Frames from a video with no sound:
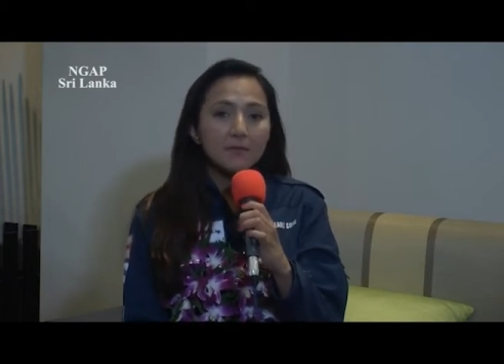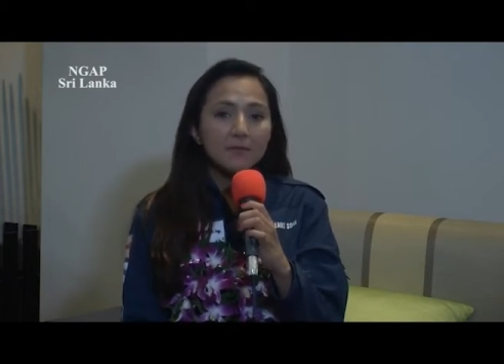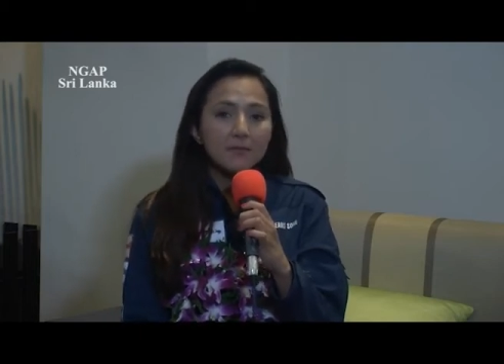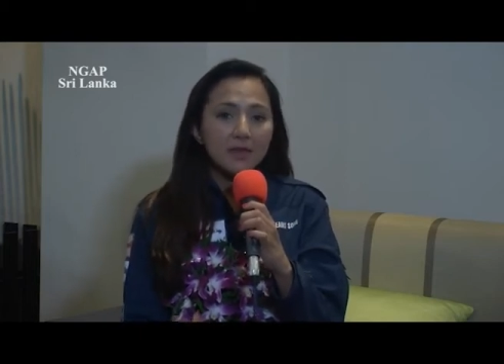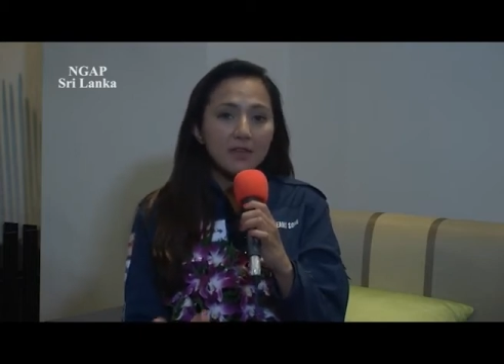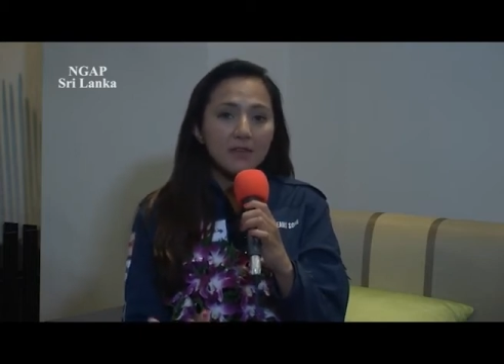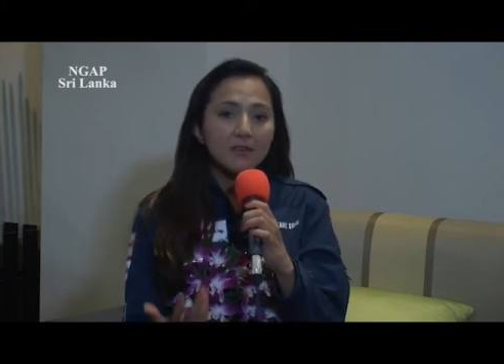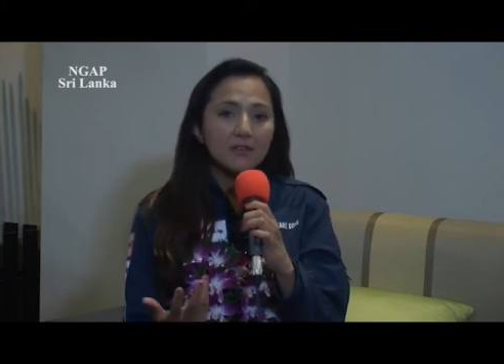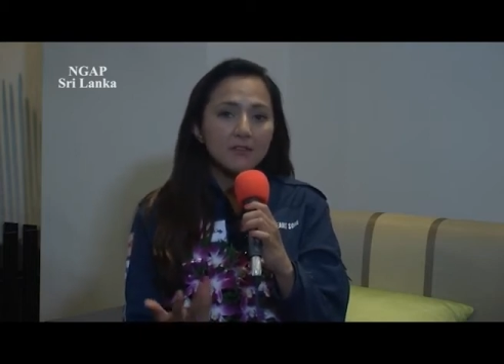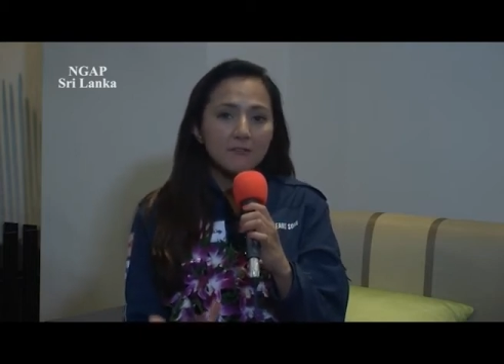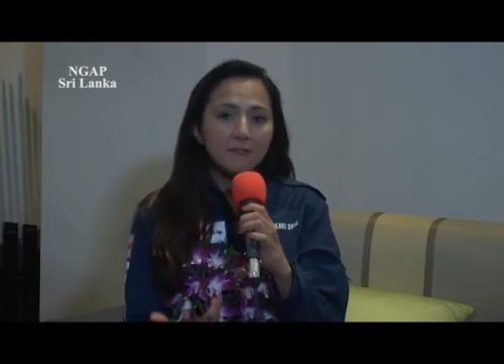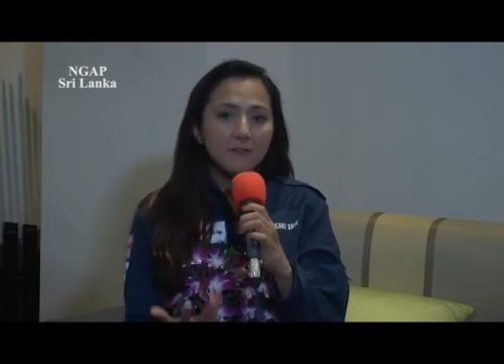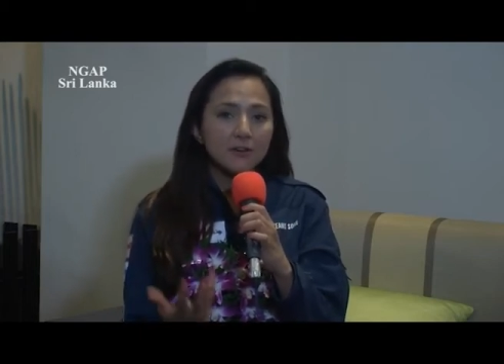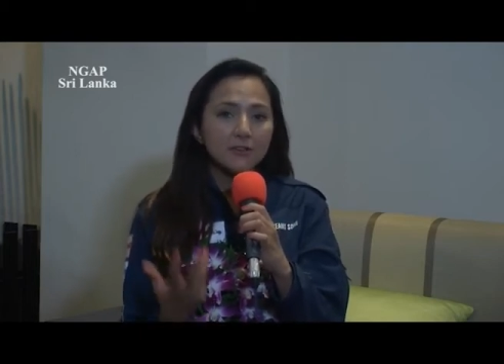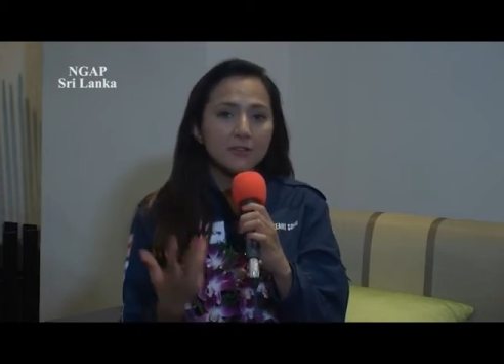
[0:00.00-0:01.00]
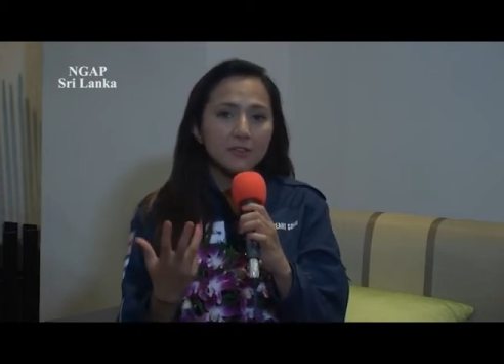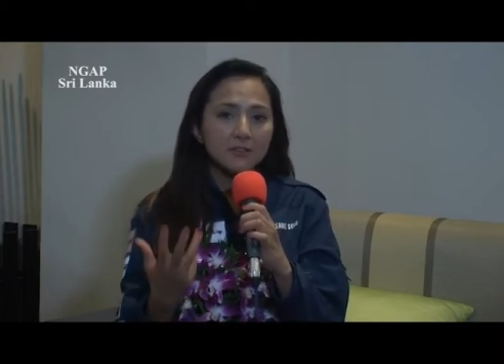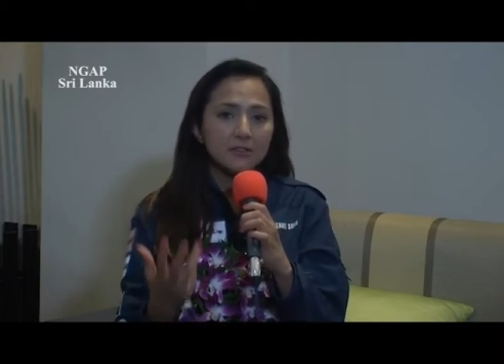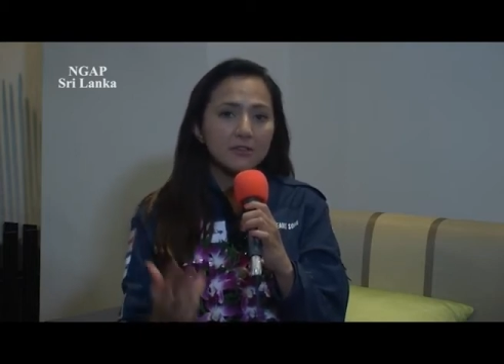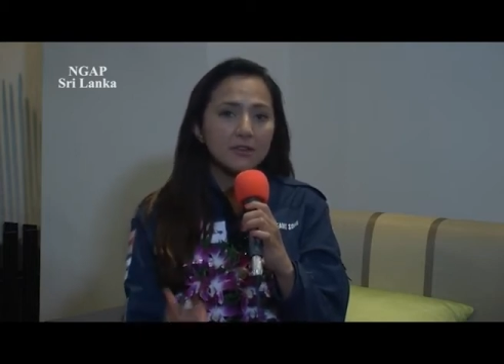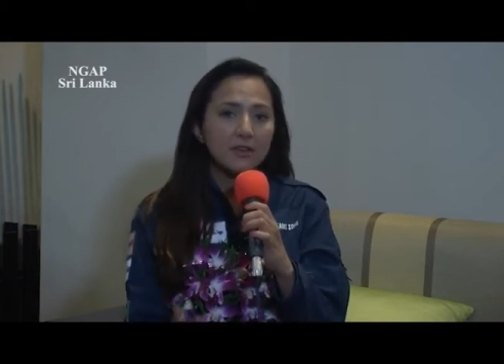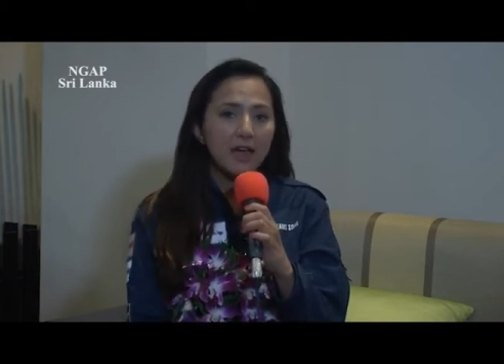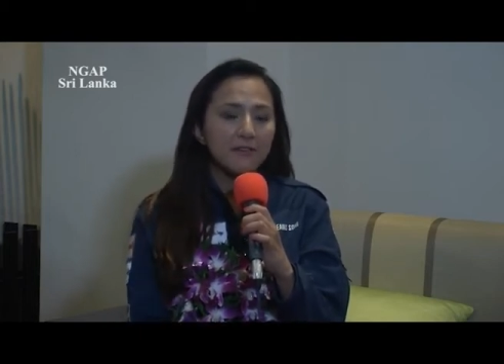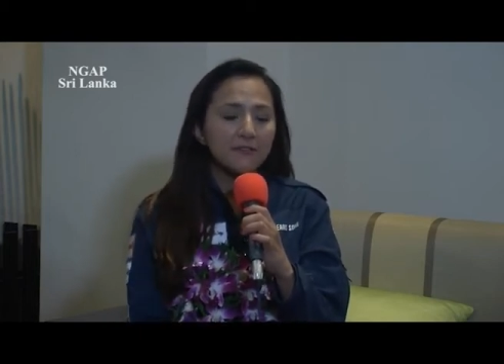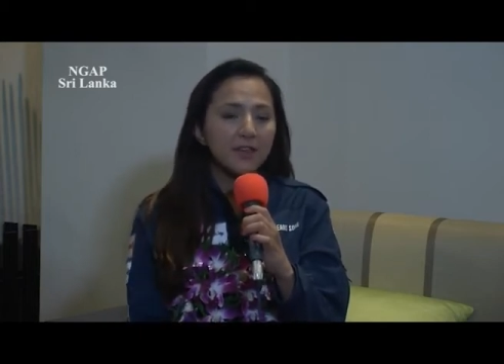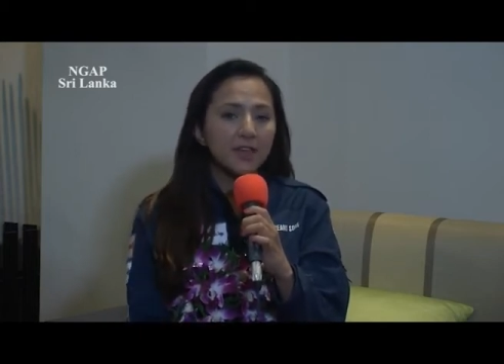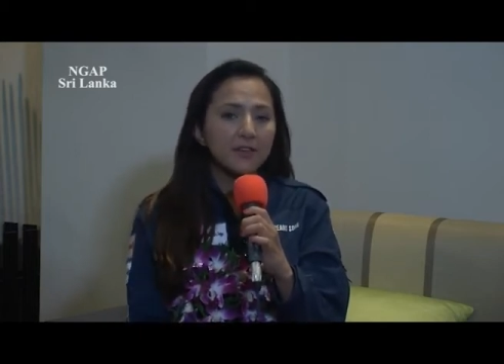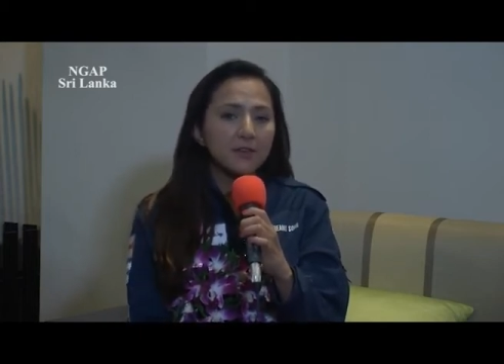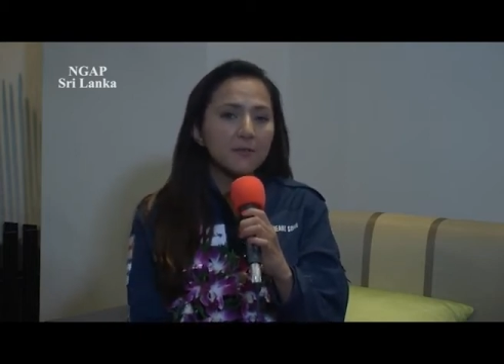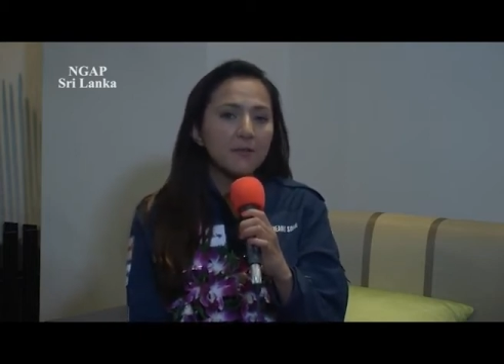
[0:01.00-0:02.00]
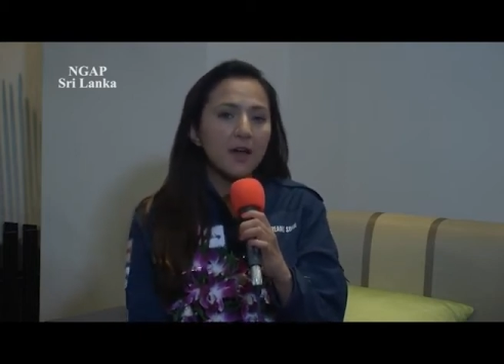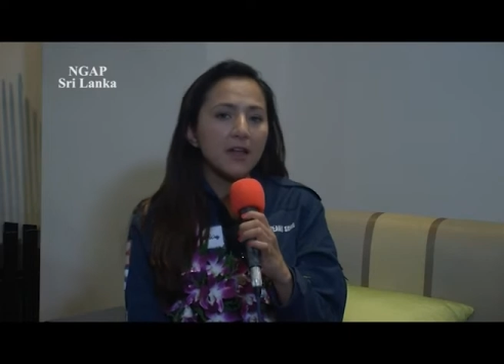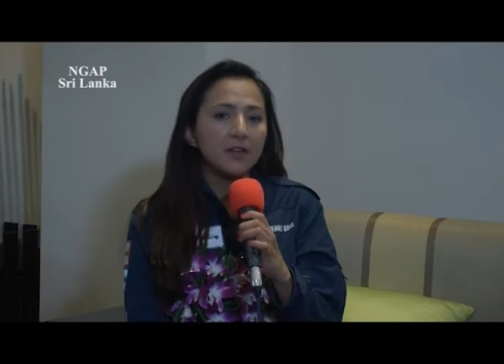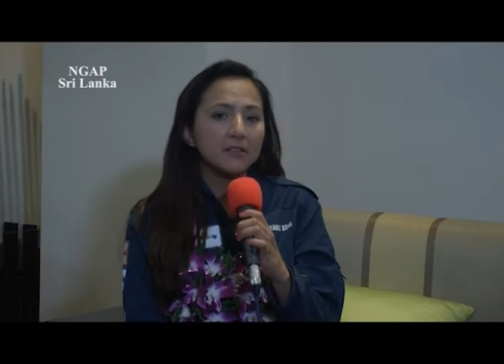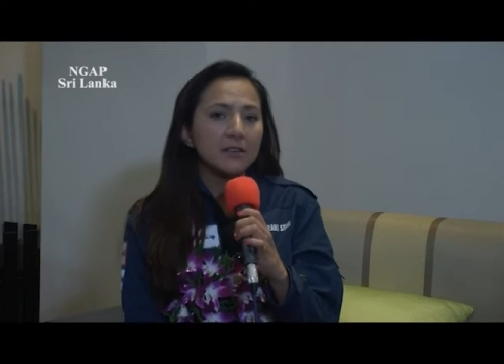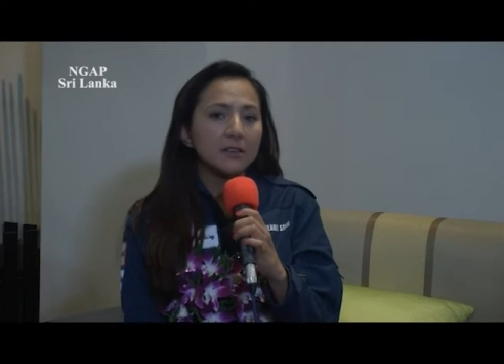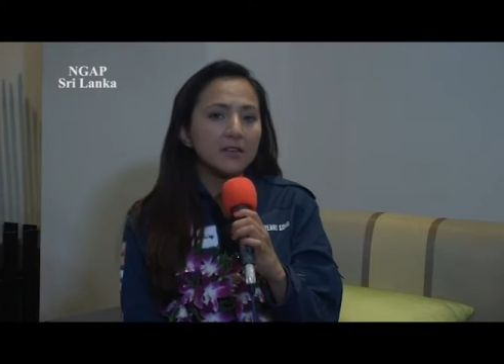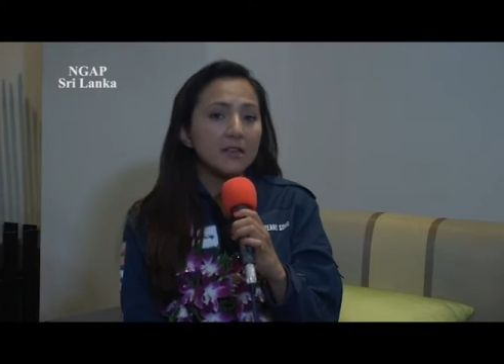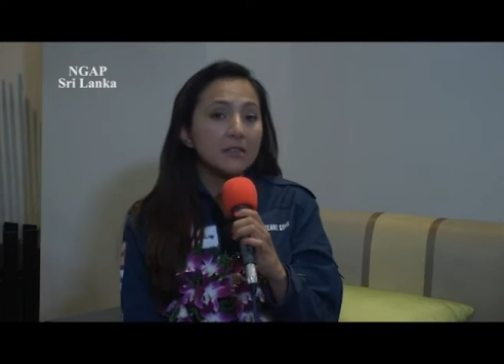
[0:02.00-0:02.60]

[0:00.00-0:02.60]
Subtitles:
being the first Afghani pilot,